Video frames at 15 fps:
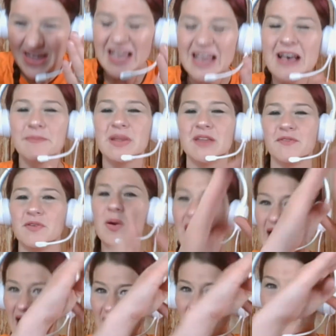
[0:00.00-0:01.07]
But if you
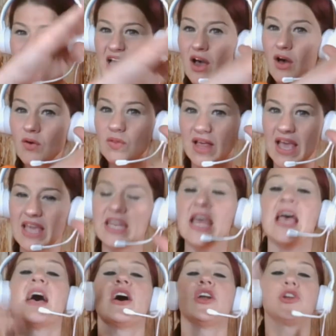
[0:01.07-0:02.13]
have an outline
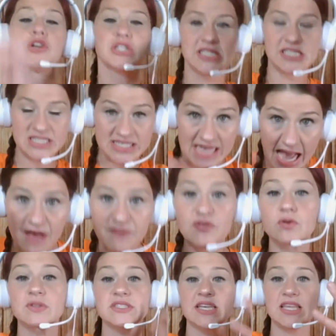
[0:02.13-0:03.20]
and you're
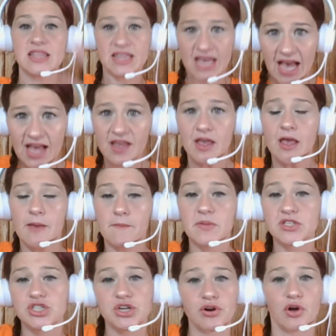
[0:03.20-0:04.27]
scaffolding that
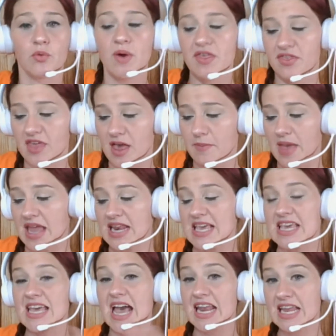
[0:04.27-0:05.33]
material with them and
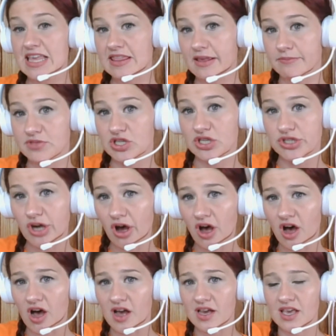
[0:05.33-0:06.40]
getting them to
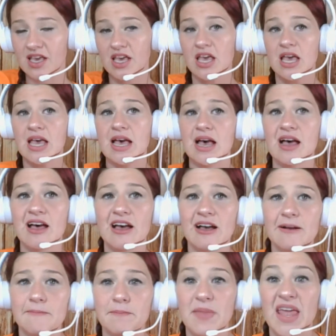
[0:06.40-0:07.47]
talk,
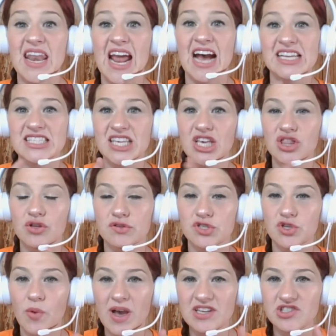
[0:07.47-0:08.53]
and asking those
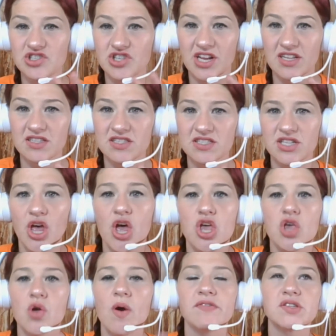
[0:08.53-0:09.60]
questions, you
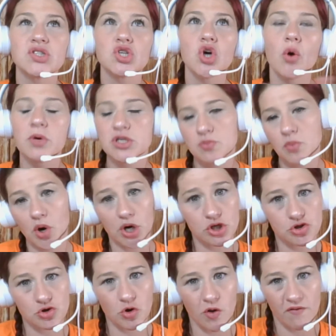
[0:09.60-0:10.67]
have so much more
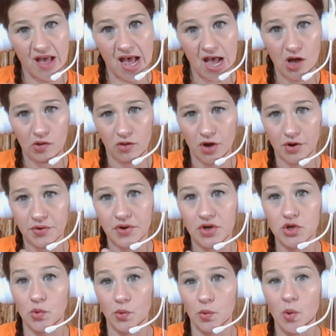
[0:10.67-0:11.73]
control of how long
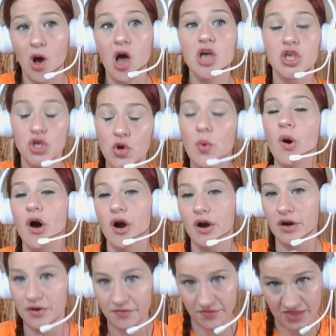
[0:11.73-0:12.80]
you are
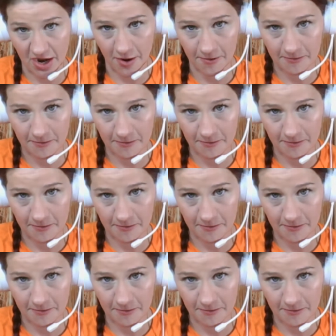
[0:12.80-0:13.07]
there.